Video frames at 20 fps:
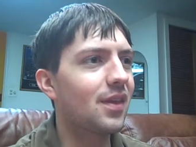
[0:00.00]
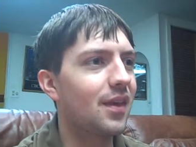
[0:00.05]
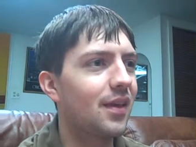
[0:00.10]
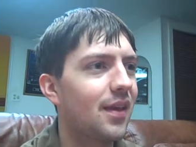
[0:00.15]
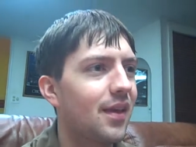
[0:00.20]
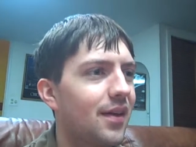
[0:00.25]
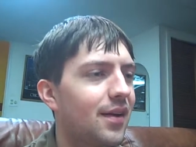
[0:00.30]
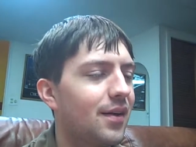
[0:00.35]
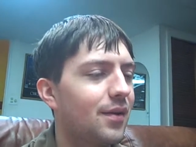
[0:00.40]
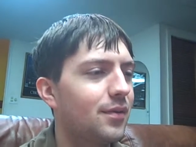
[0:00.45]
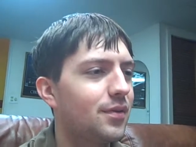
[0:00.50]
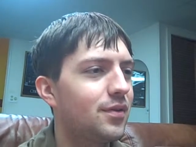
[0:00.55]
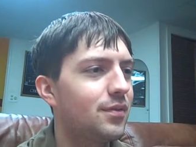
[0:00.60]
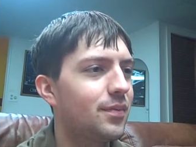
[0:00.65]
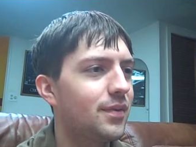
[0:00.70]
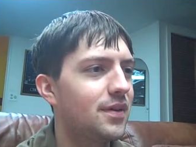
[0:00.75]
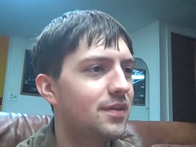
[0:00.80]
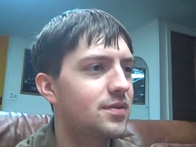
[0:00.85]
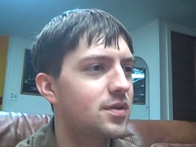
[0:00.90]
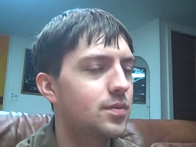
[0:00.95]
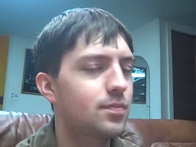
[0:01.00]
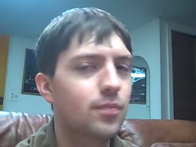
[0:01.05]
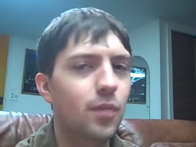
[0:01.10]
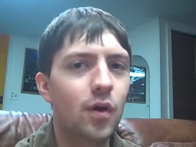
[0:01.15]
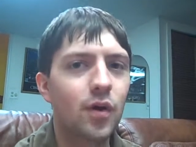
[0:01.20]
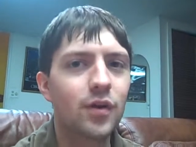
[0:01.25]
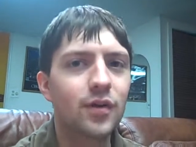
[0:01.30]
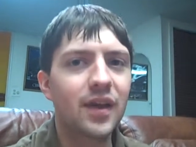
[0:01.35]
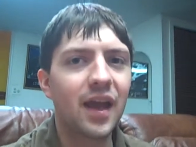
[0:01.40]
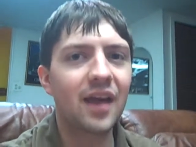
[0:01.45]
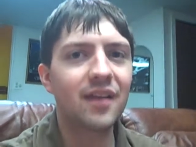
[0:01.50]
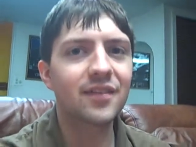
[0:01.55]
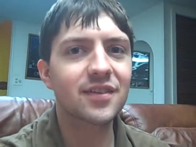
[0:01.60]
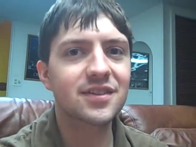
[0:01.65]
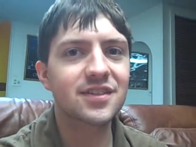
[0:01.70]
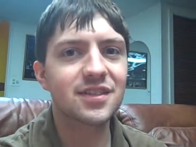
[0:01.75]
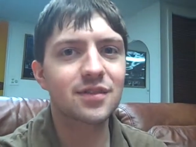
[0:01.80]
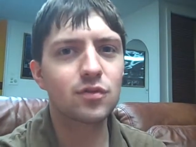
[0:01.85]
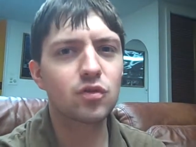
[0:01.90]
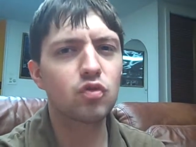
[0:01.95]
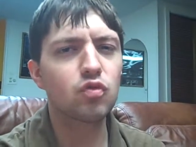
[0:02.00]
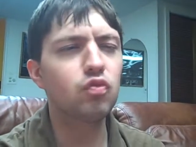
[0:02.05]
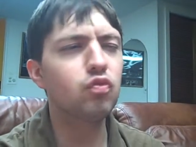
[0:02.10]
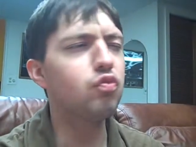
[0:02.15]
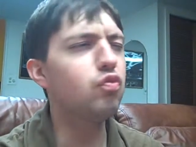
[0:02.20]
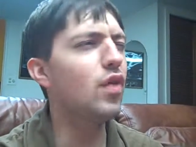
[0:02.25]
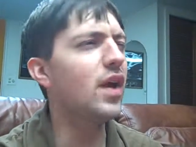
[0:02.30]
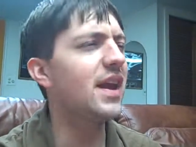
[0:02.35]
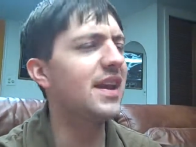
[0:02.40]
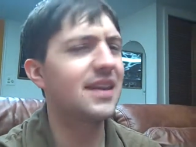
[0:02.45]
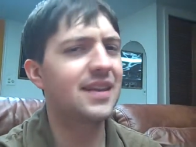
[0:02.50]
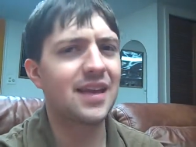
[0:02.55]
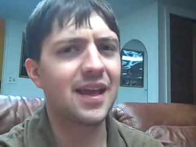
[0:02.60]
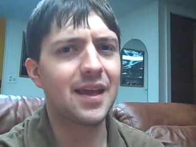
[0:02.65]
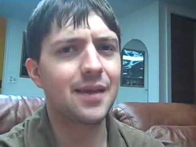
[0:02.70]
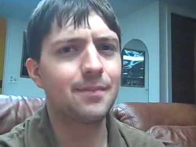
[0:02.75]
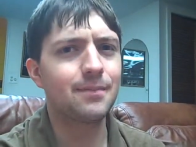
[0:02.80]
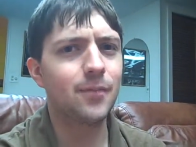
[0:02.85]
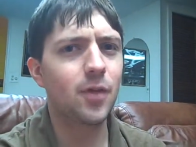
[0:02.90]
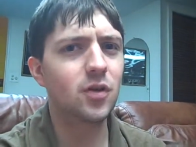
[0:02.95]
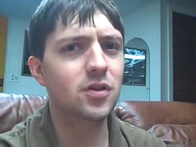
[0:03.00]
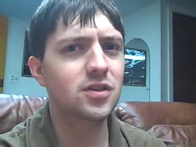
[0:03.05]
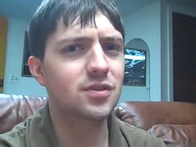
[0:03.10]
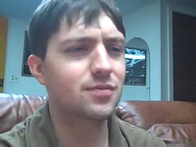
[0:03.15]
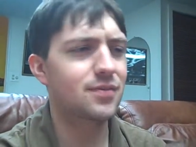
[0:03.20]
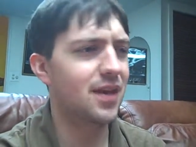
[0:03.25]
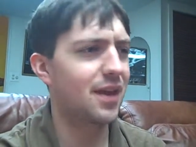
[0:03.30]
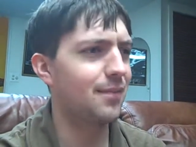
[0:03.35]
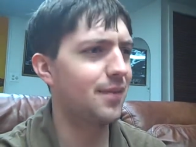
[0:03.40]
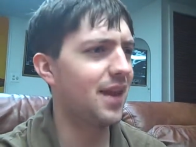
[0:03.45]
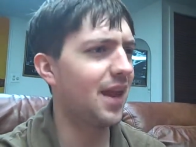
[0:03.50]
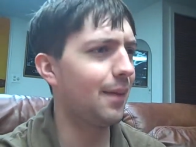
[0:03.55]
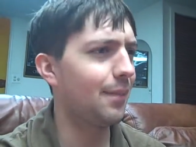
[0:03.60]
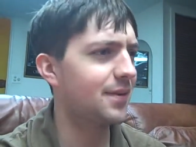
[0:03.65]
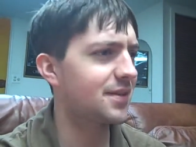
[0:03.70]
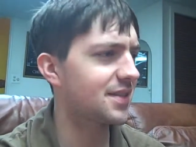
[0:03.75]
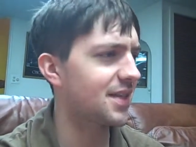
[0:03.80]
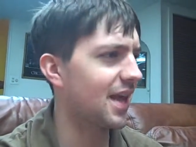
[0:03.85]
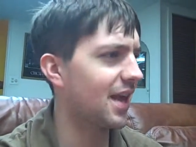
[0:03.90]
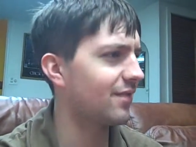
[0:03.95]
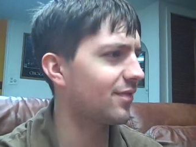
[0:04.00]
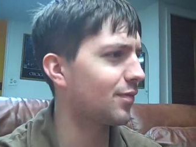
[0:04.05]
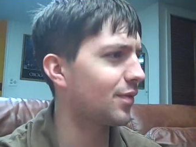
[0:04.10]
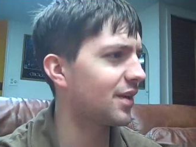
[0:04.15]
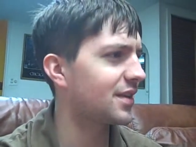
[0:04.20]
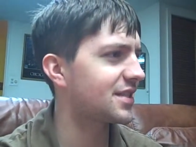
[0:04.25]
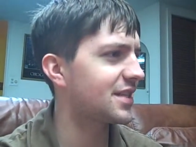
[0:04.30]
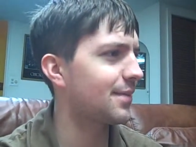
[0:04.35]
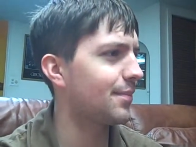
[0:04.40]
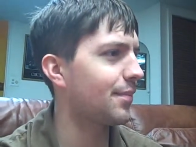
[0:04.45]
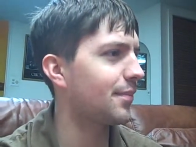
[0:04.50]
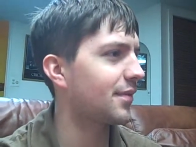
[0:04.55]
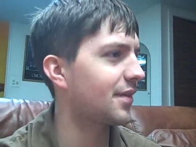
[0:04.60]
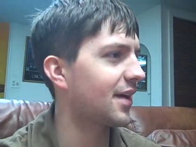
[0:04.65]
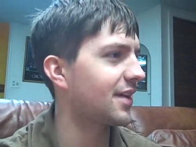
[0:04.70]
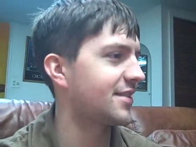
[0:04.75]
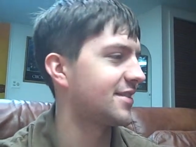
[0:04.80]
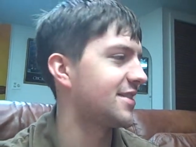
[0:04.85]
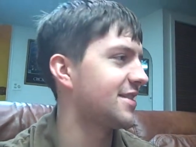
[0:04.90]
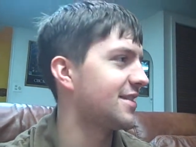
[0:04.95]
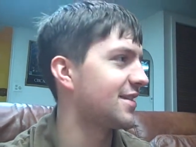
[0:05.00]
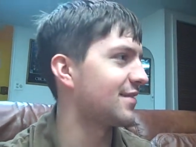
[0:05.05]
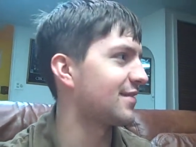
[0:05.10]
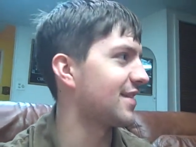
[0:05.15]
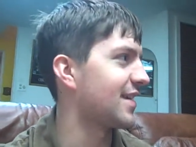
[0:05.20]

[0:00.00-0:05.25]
Uh, when you play Super Mario Galaxy, great game, awesome game. It happens to have one skippable cutscene near